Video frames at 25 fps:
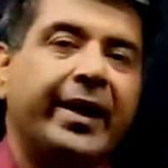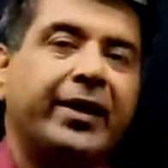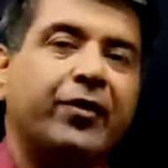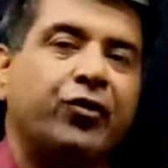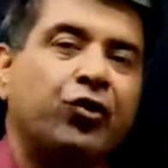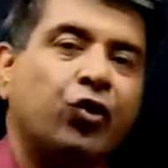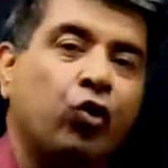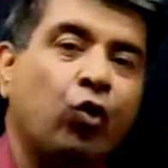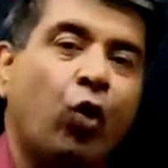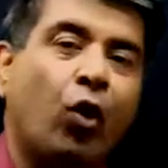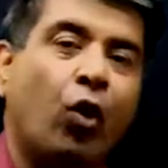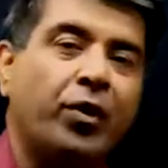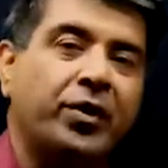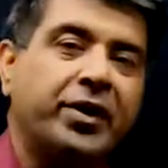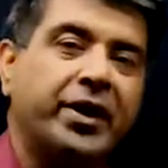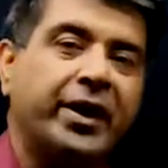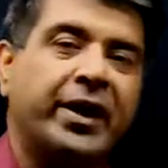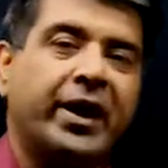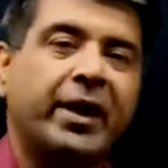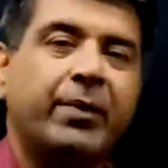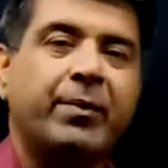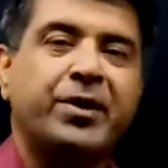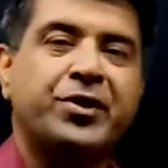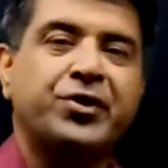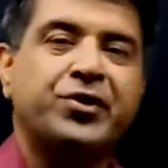throughout the
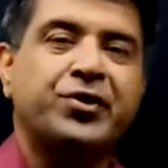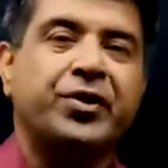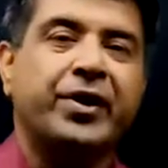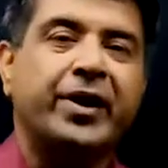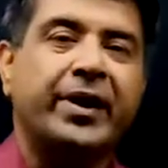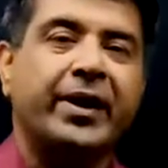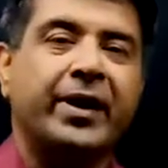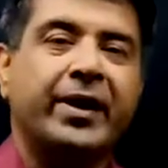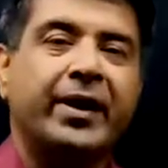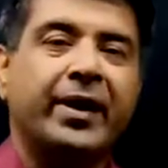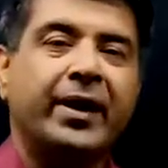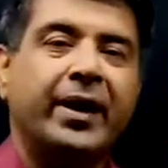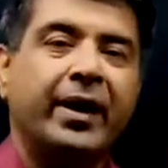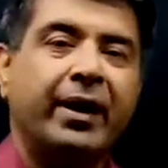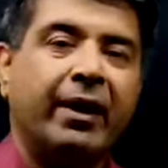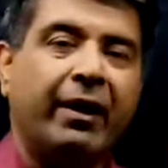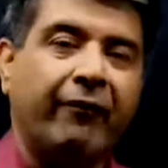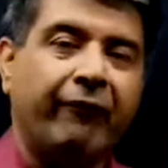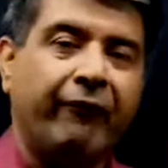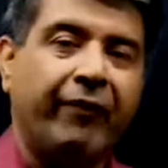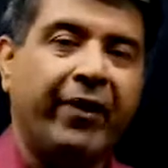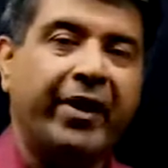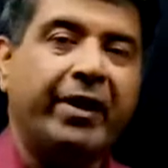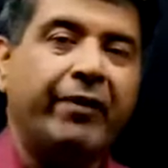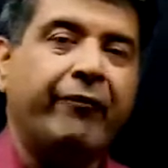chemistry
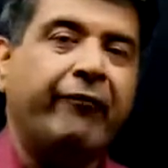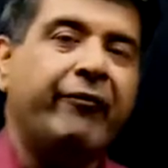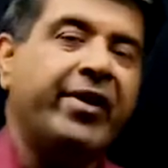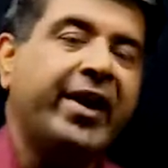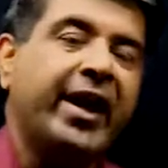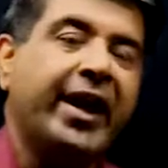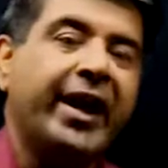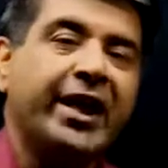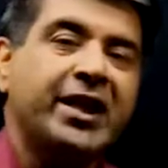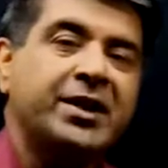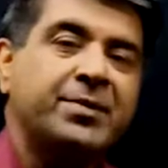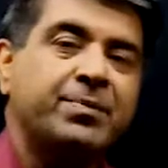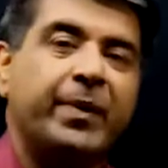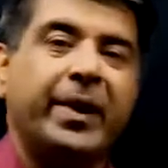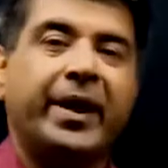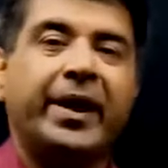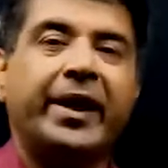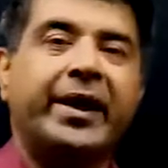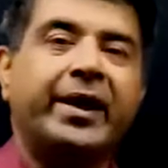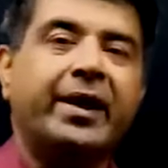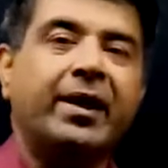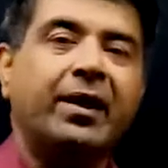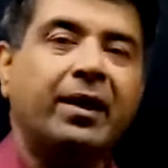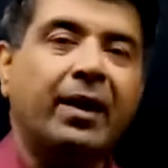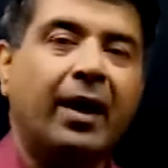when we are
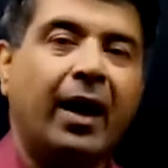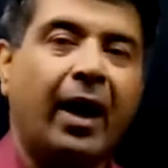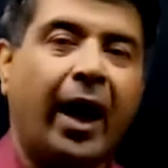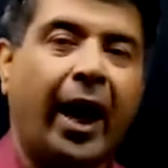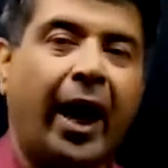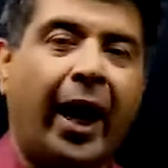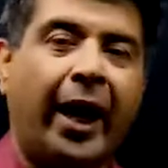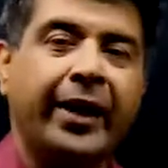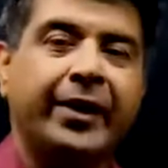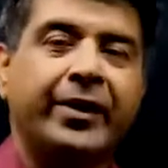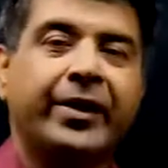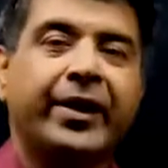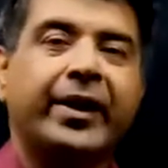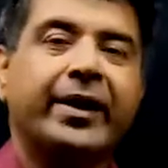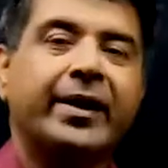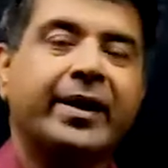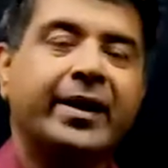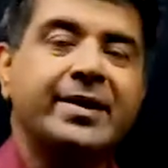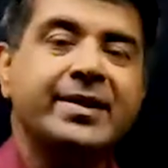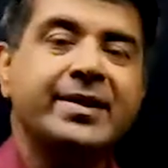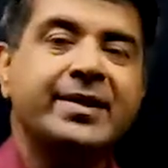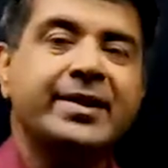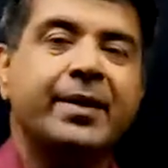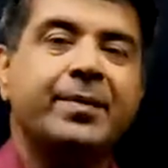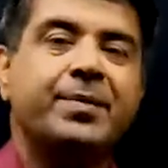explaining either
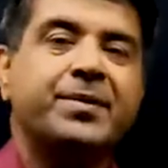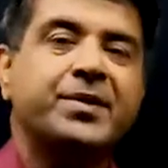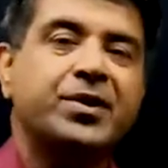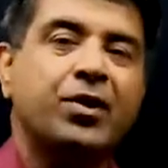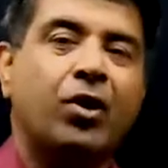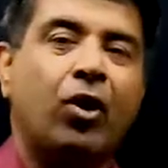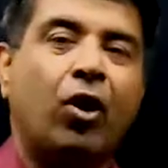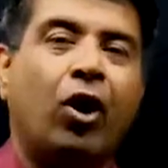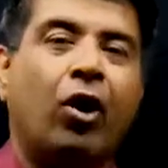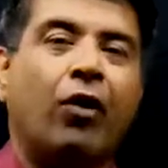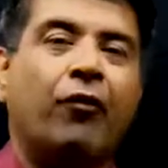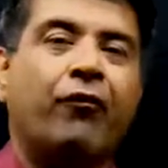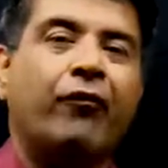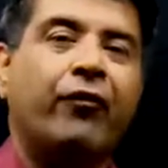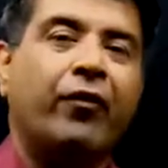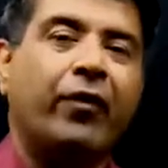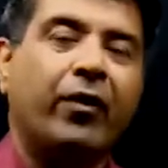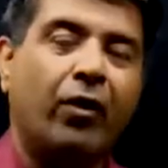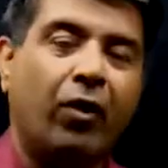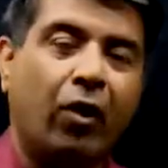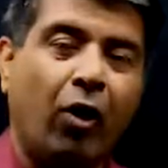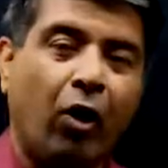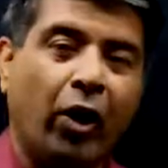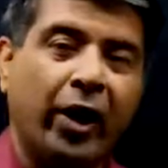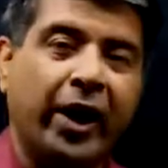concepts of
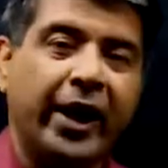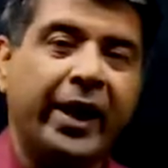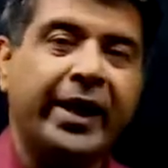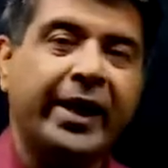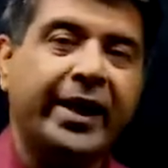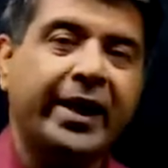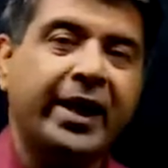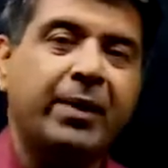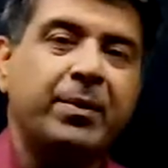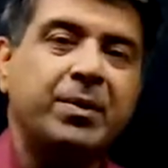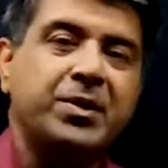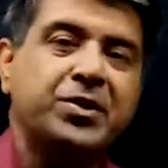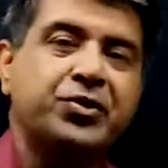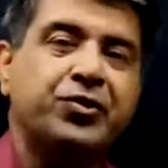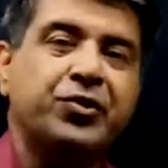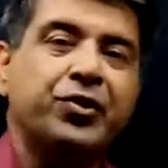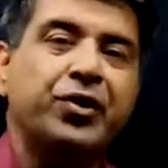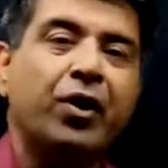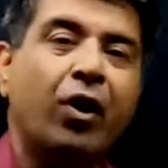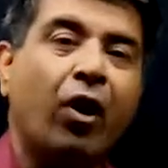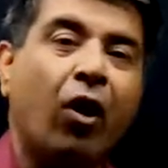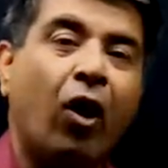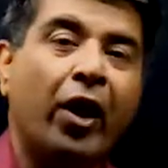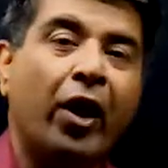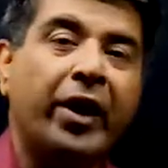organic
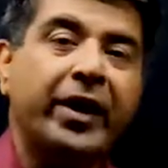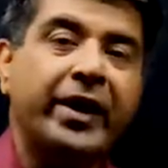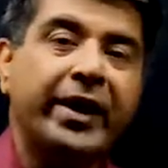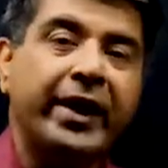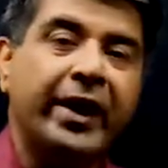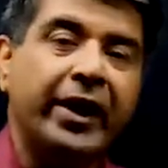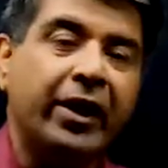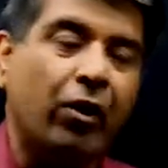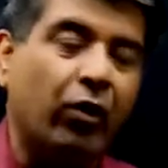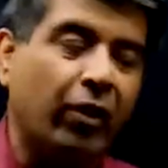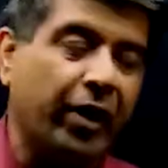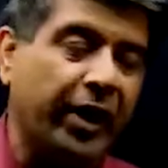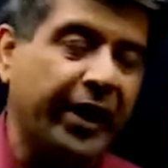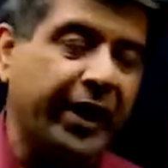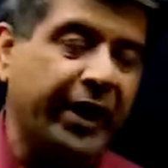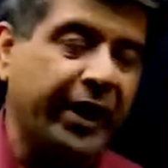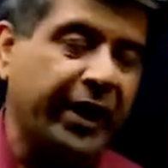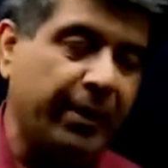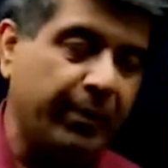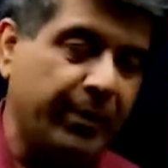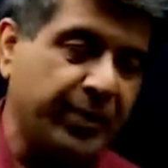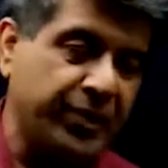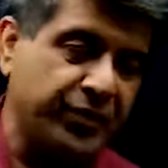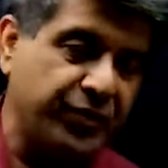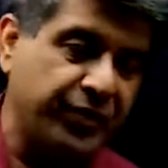chemistry or inorganic
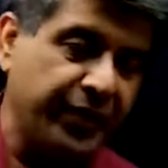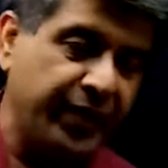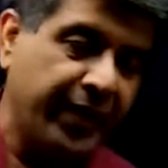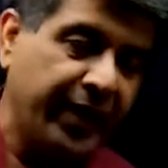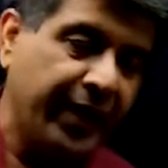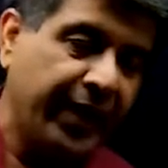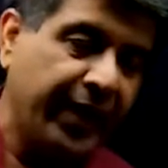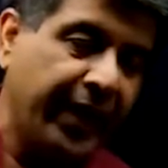chemistry.